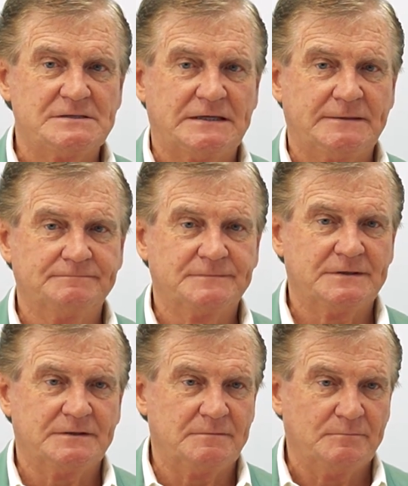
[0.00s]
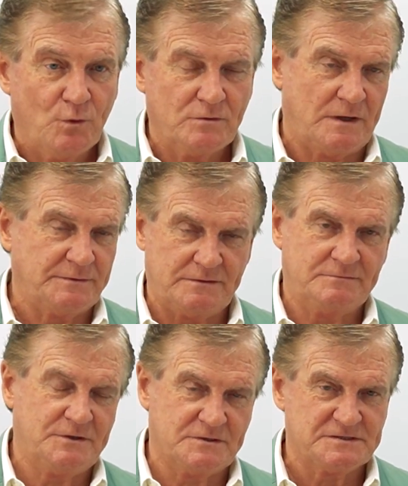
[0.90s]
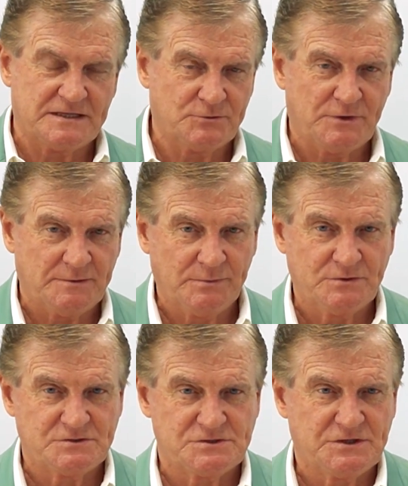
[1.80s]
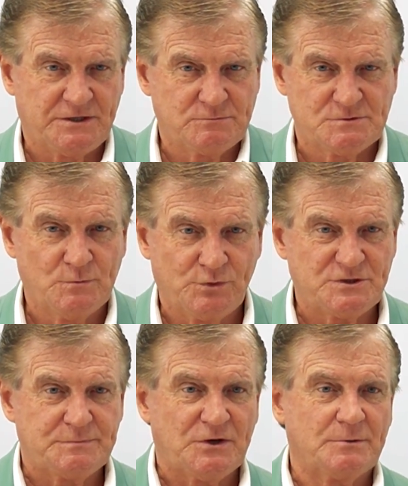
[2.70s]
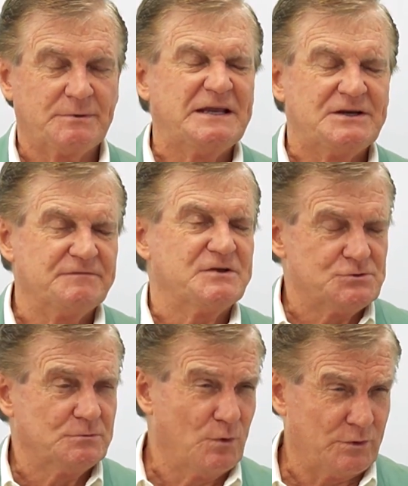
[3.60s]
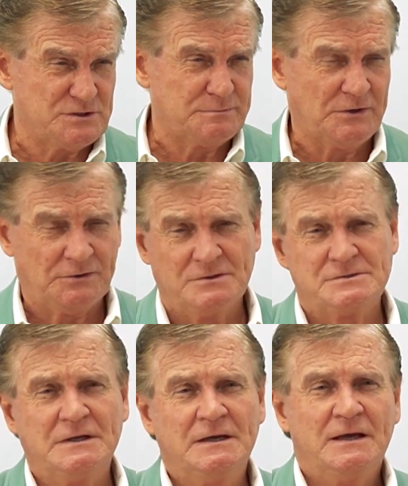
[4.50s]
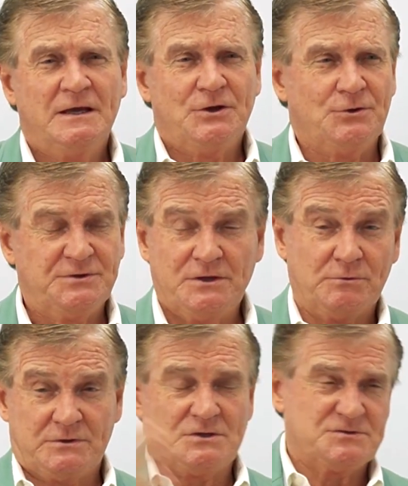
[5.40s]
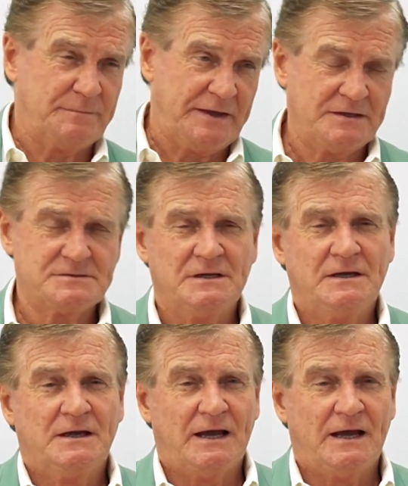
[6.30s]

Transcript: Um, it, more, I know you can say the Greater Building Society was a mortgage broker, but individual mortgage brokers who deal with lots of banks,